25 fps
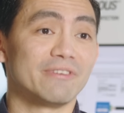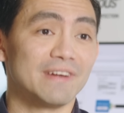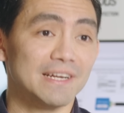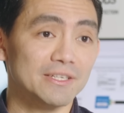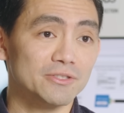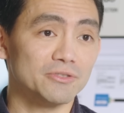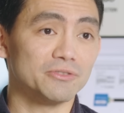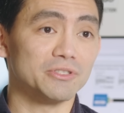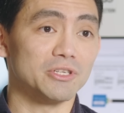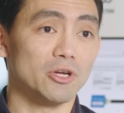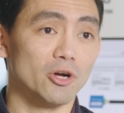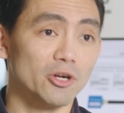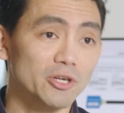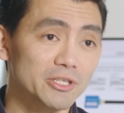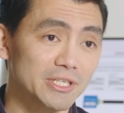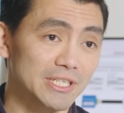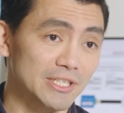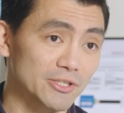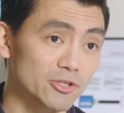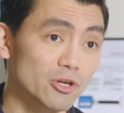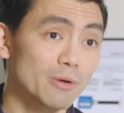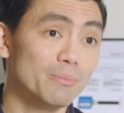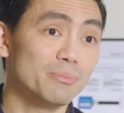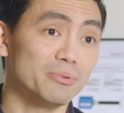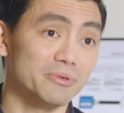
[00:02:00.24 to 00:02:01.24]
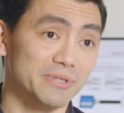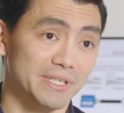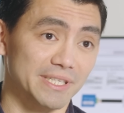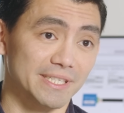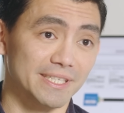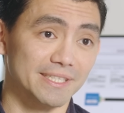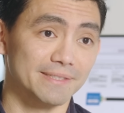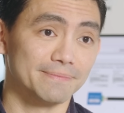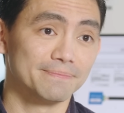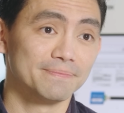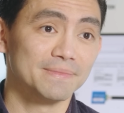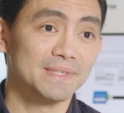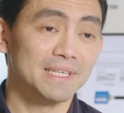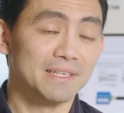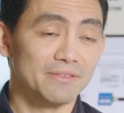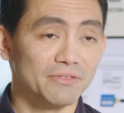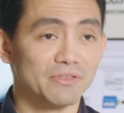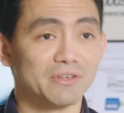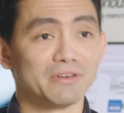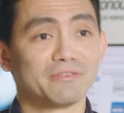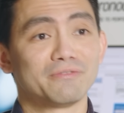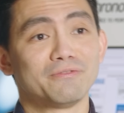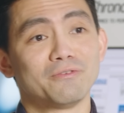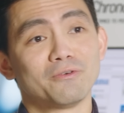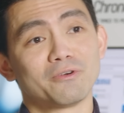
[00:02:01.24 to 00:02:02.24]
factory is operating.
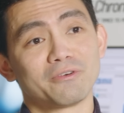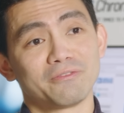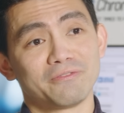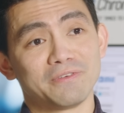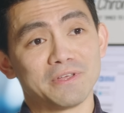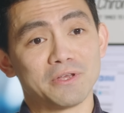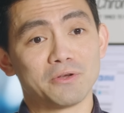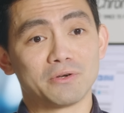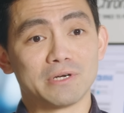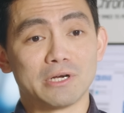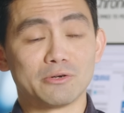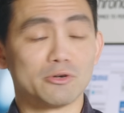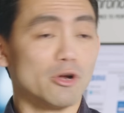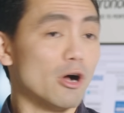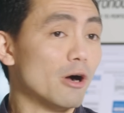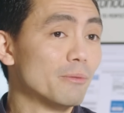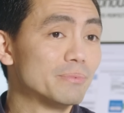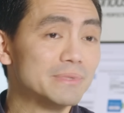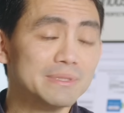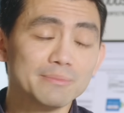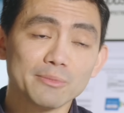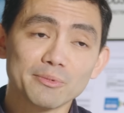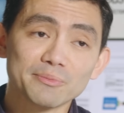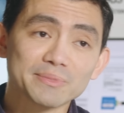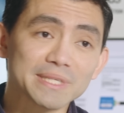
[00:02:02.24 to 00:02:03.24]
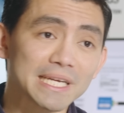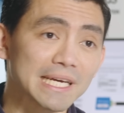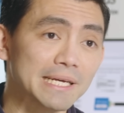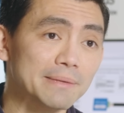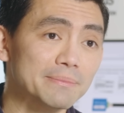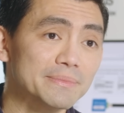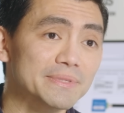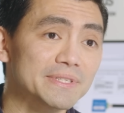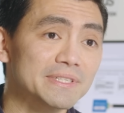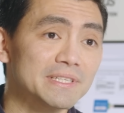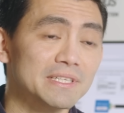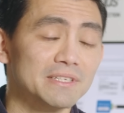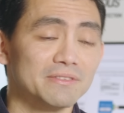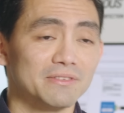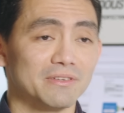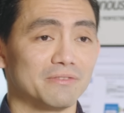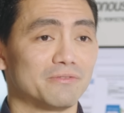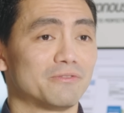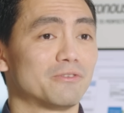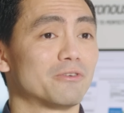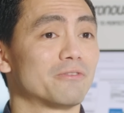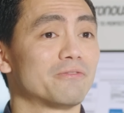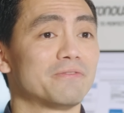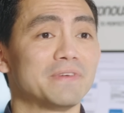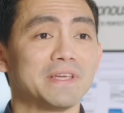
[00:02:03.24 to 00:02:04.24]
Therefore, figure out optimum times,
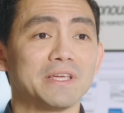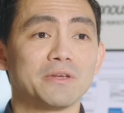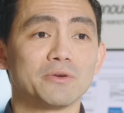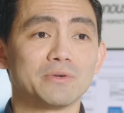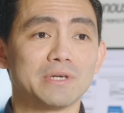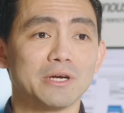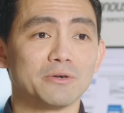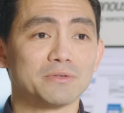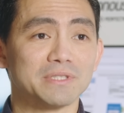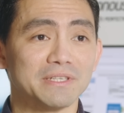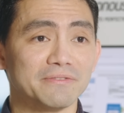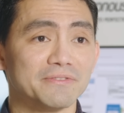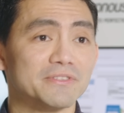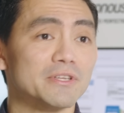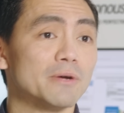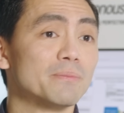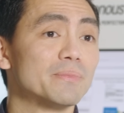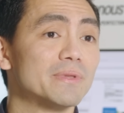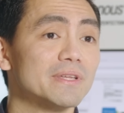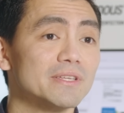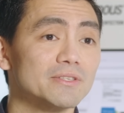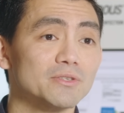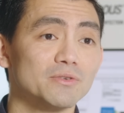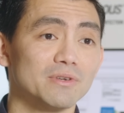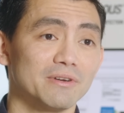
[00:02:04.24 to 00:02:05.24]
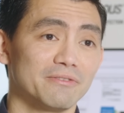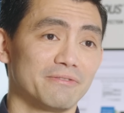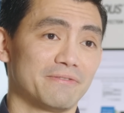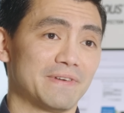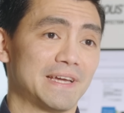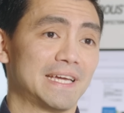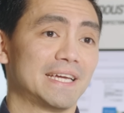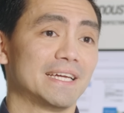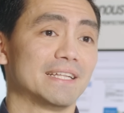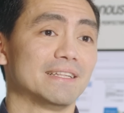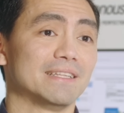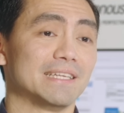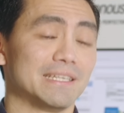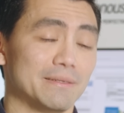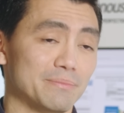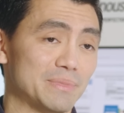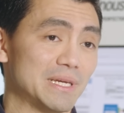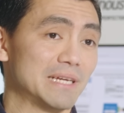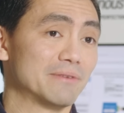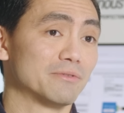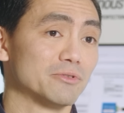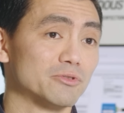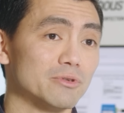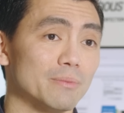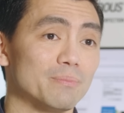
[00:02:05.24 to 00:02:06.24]
therefore figure out if something is going to fail and
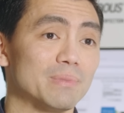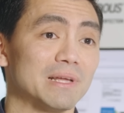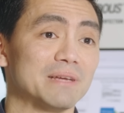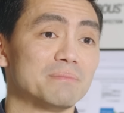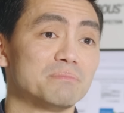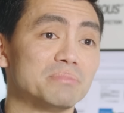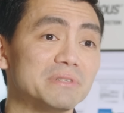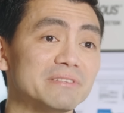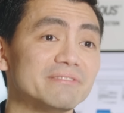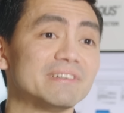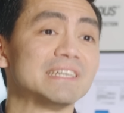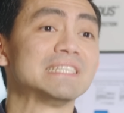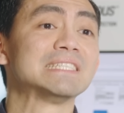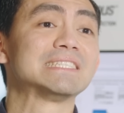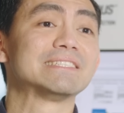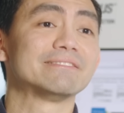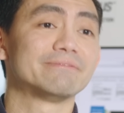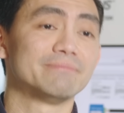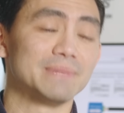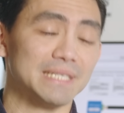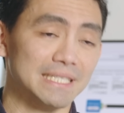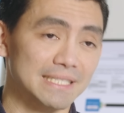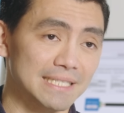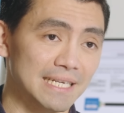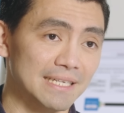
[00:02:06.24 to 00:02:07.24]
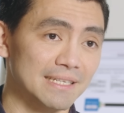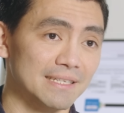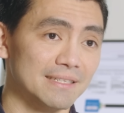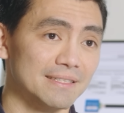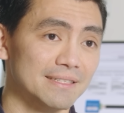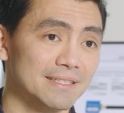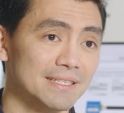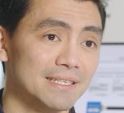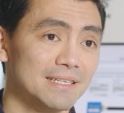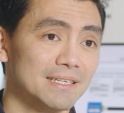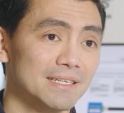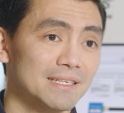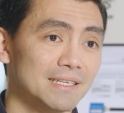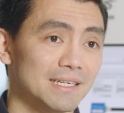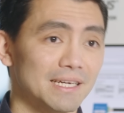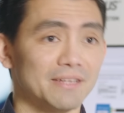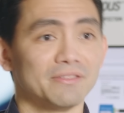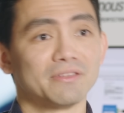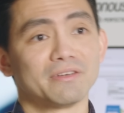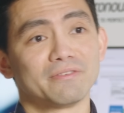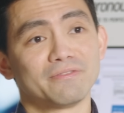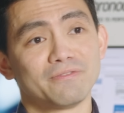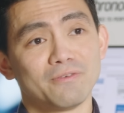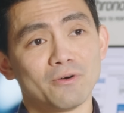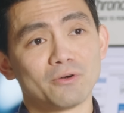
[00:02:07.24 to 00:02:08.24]
be able to apply preventive maintenance
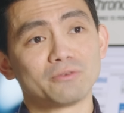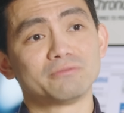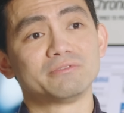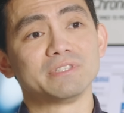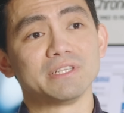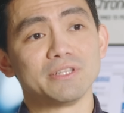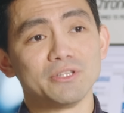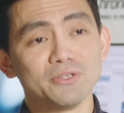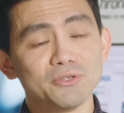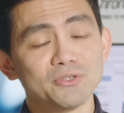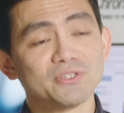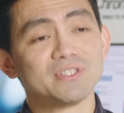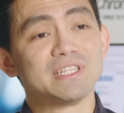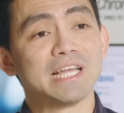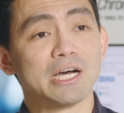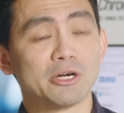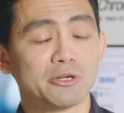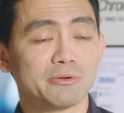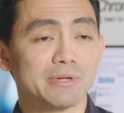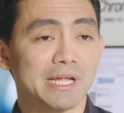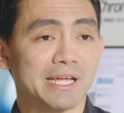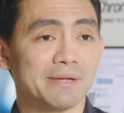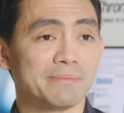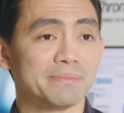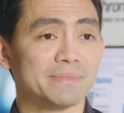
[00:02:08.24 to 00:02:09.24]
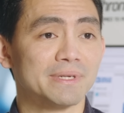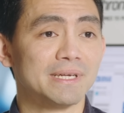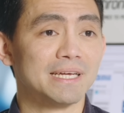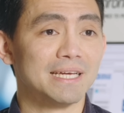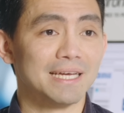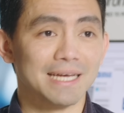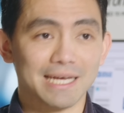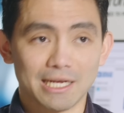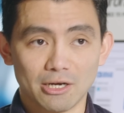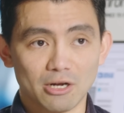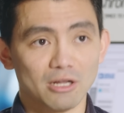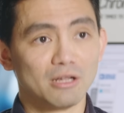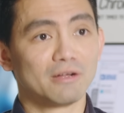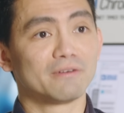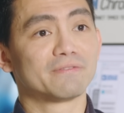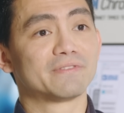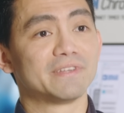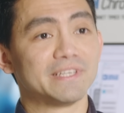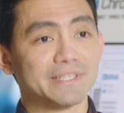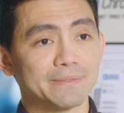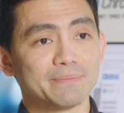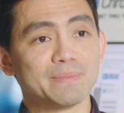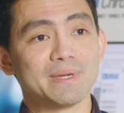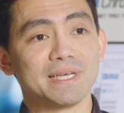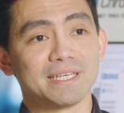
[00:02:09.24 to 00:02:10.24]
and therefore reduce downtime. And all of
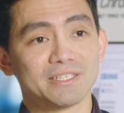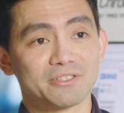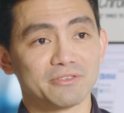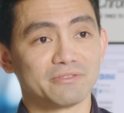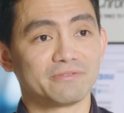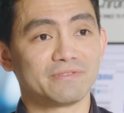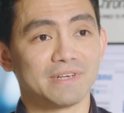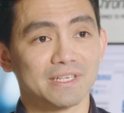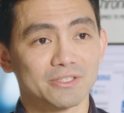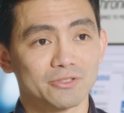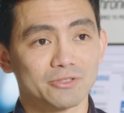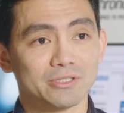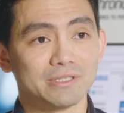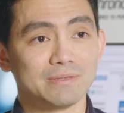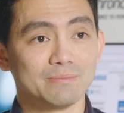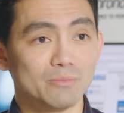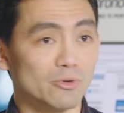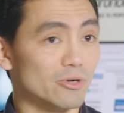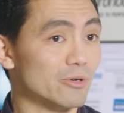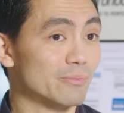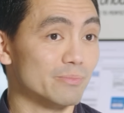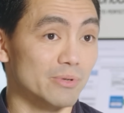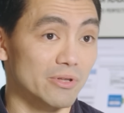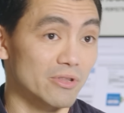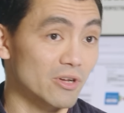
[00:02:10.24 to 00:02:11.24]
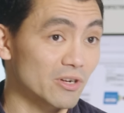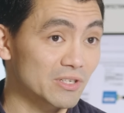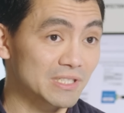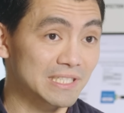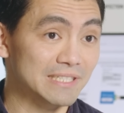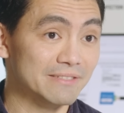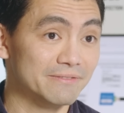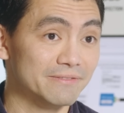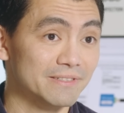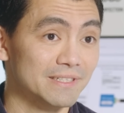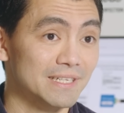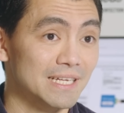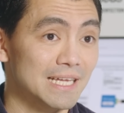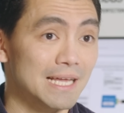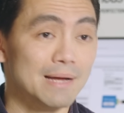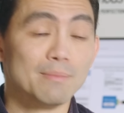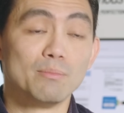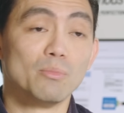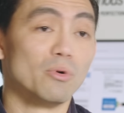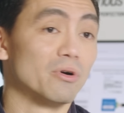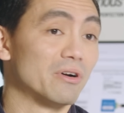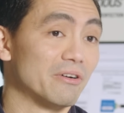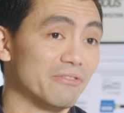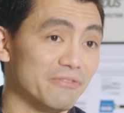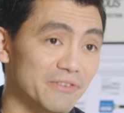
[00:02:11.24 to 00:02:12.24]
this makes your factory more productive,
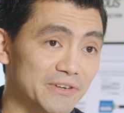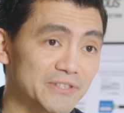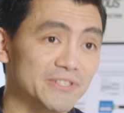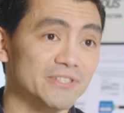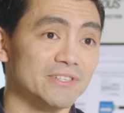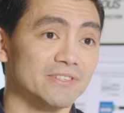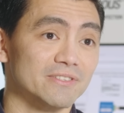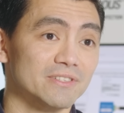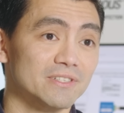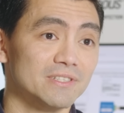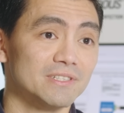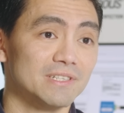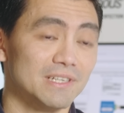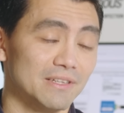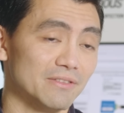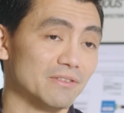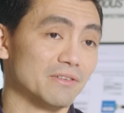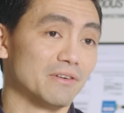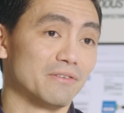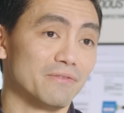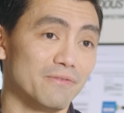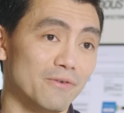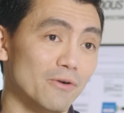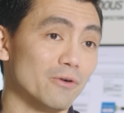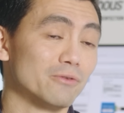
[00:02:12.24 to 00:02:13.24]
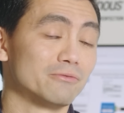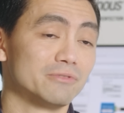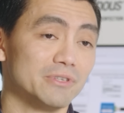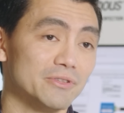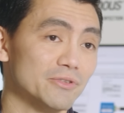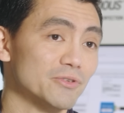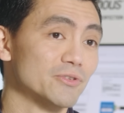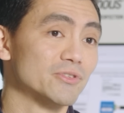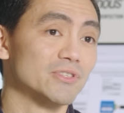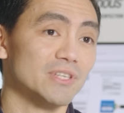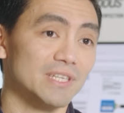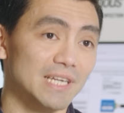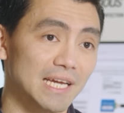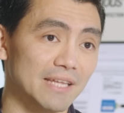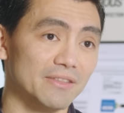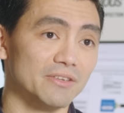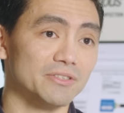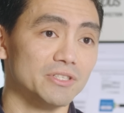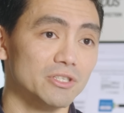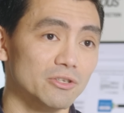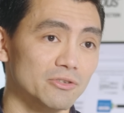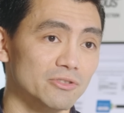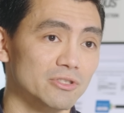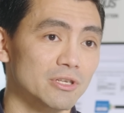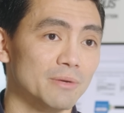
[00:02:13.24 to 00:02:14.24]
more efficient, and therefore reducing
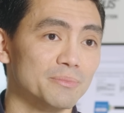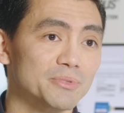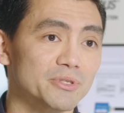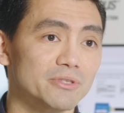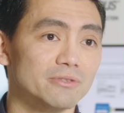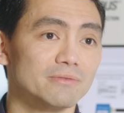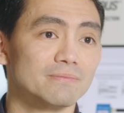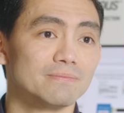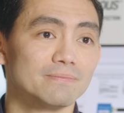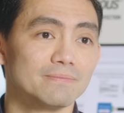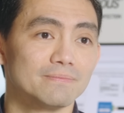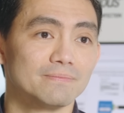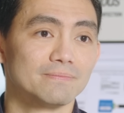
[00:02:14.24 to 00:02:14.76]
energy consumption.